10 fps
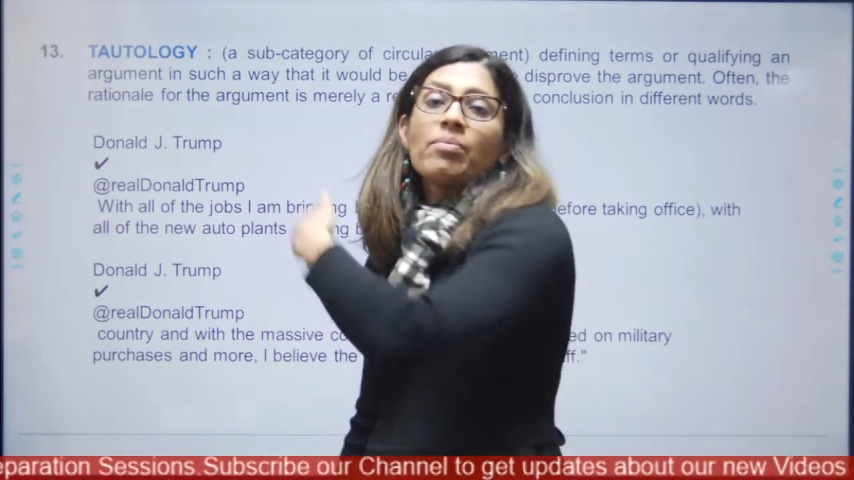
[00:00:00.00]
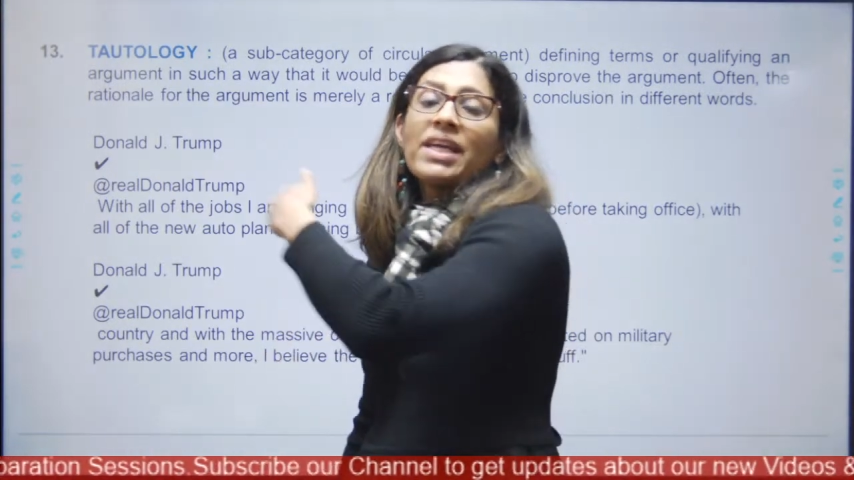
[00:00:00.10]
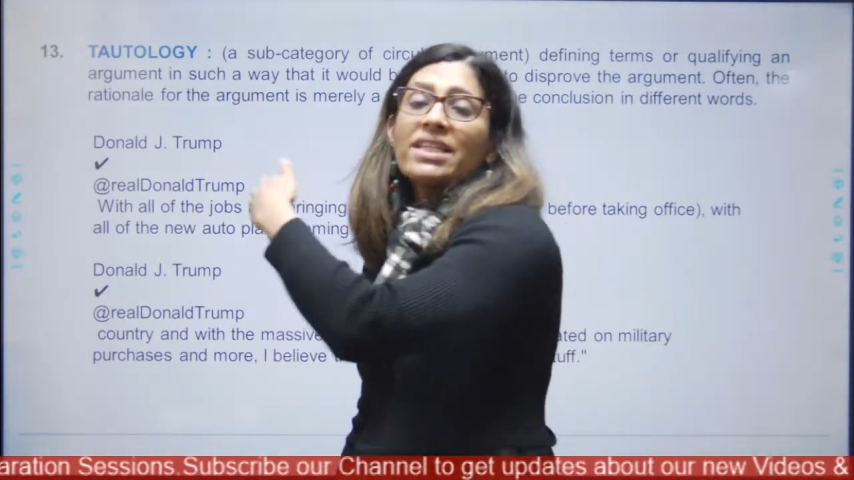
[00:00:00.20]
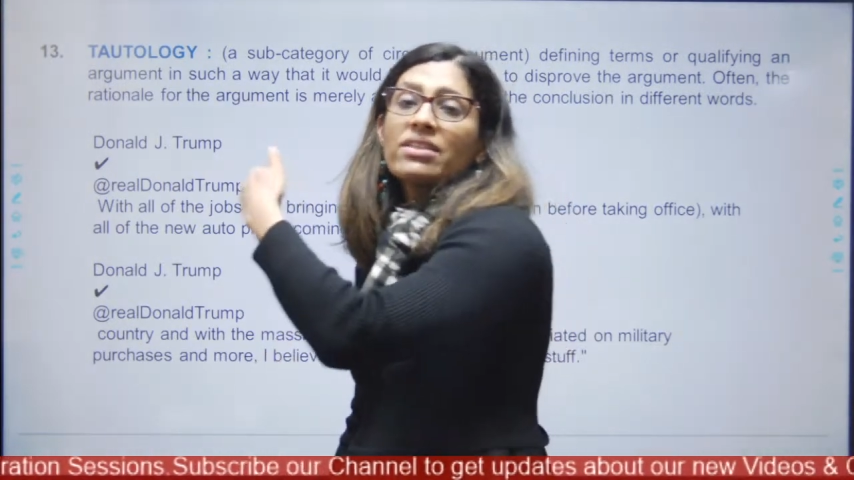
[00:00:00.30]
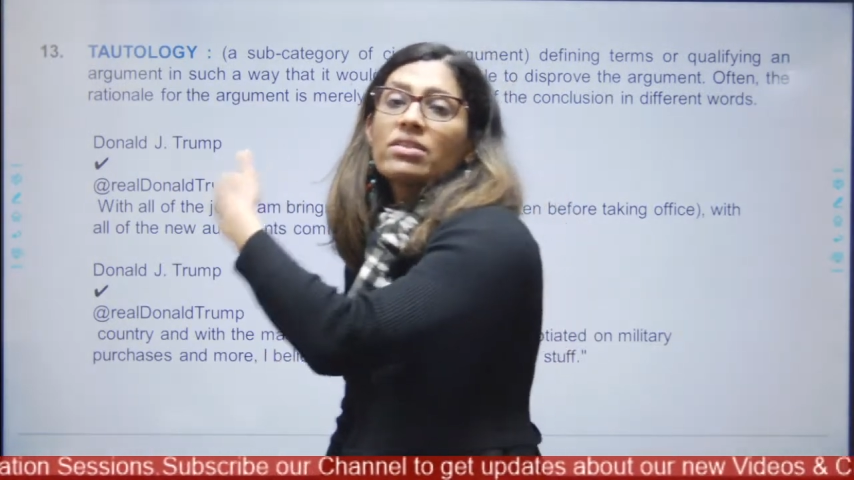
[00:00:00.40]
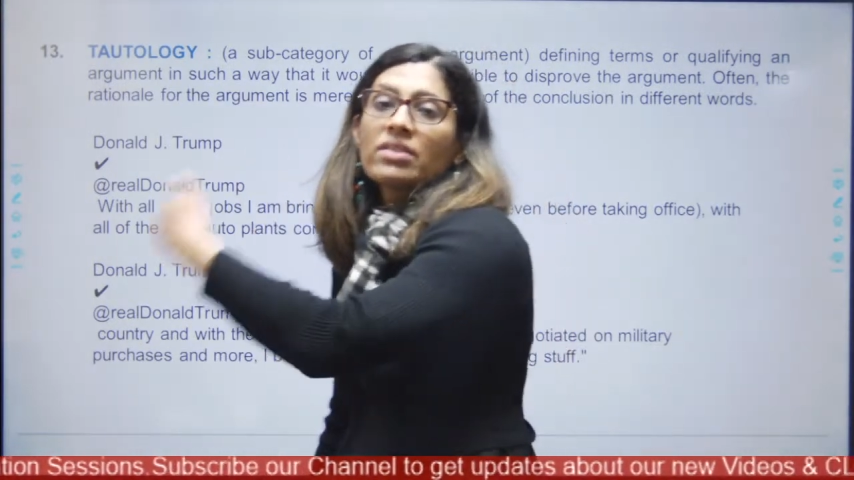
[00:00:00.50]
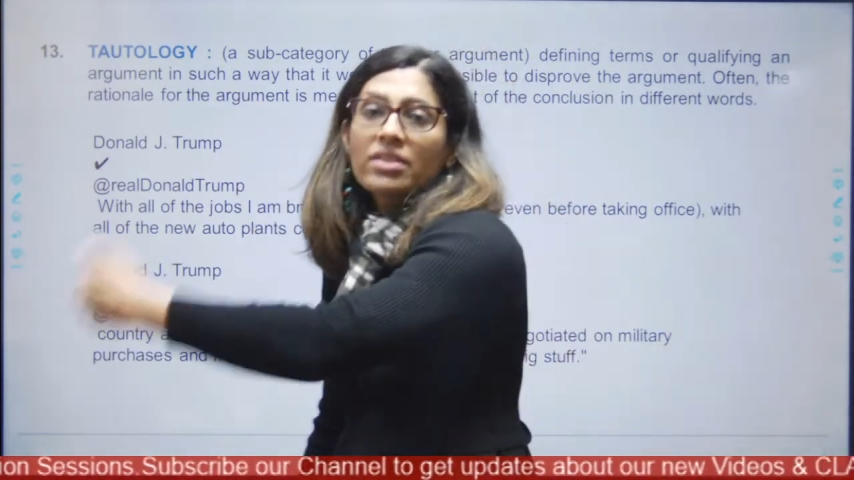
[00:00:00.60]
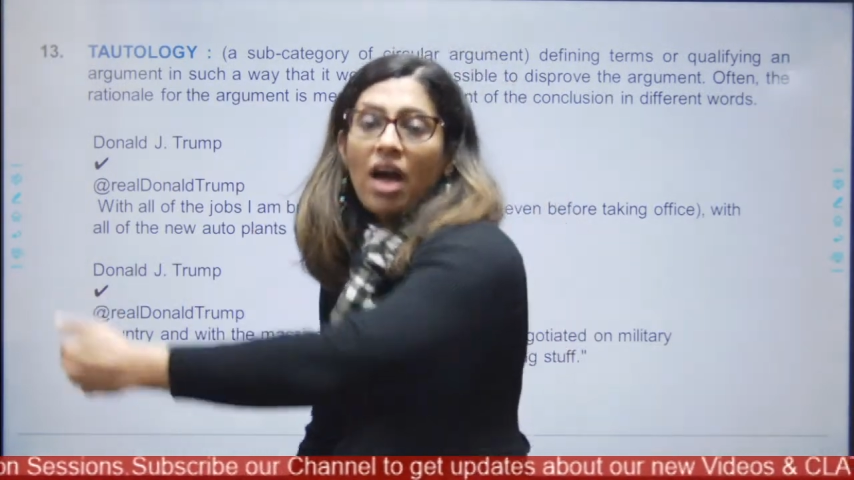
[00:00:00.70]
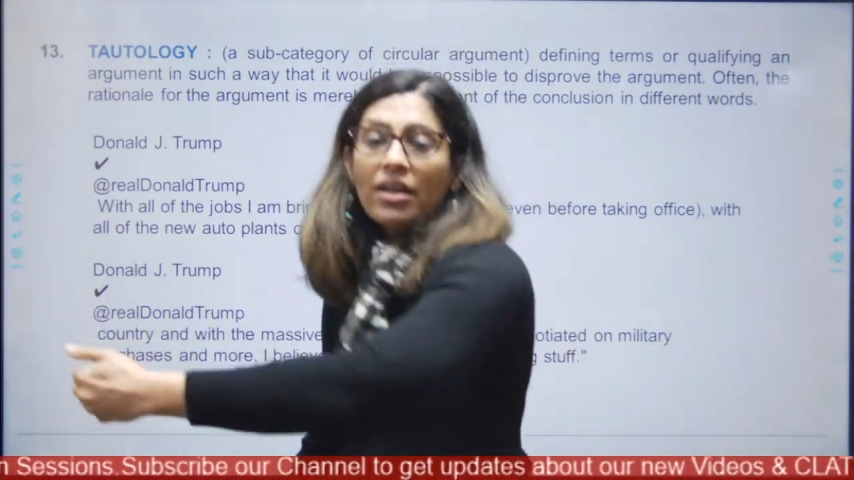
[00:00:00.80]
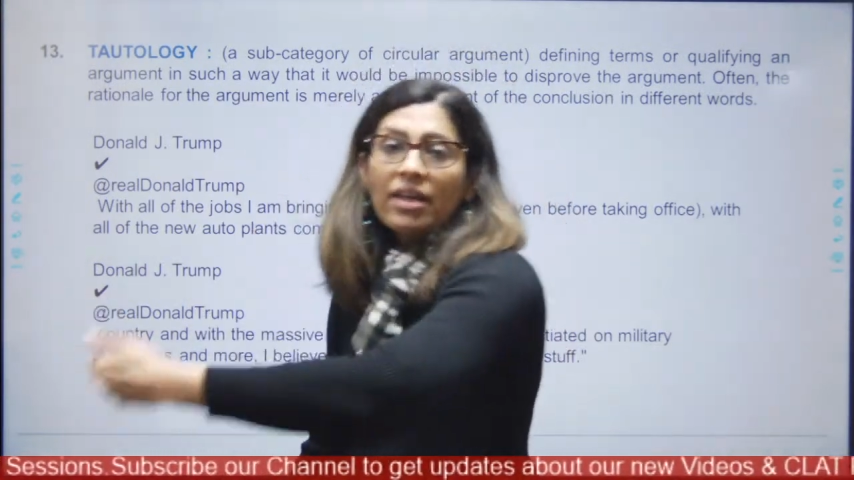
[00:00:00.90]
means
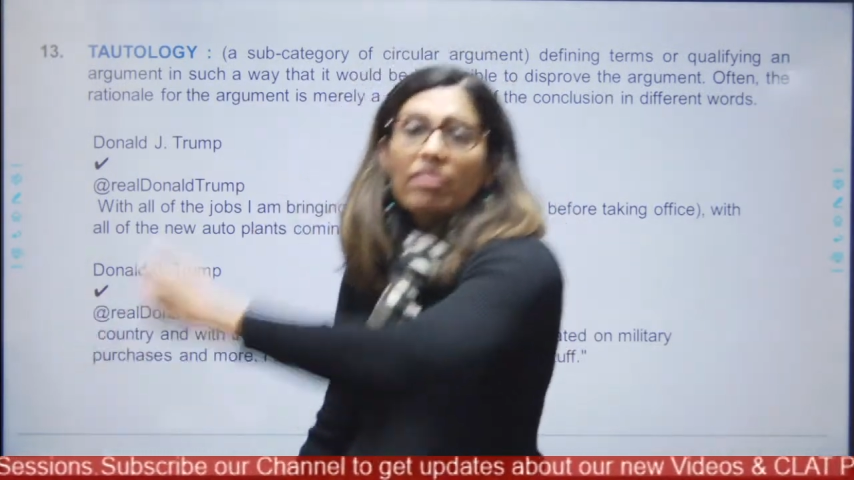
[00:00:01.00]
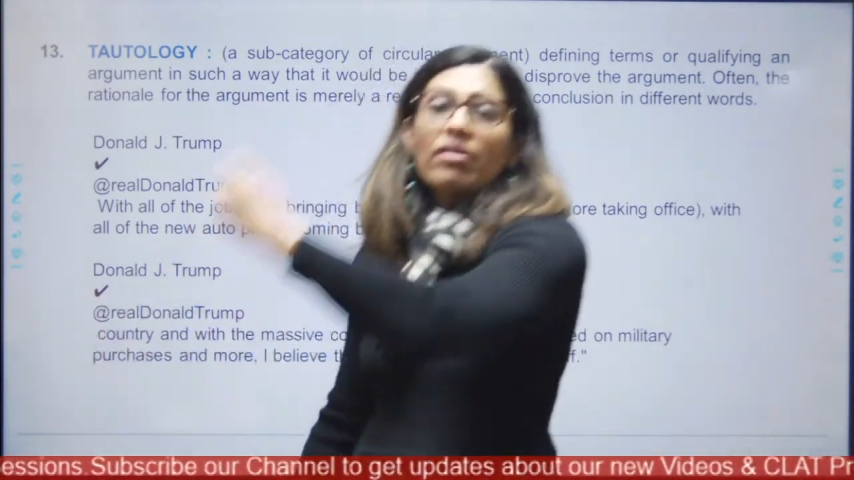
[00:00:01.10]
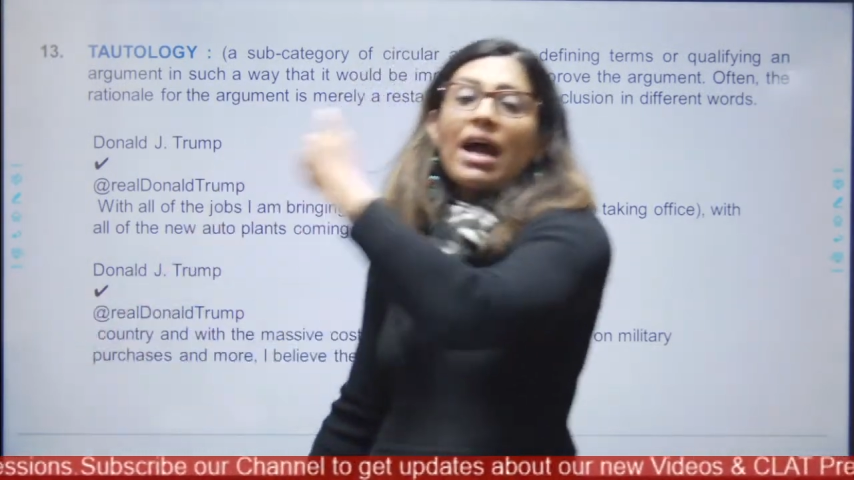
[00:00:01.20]
starting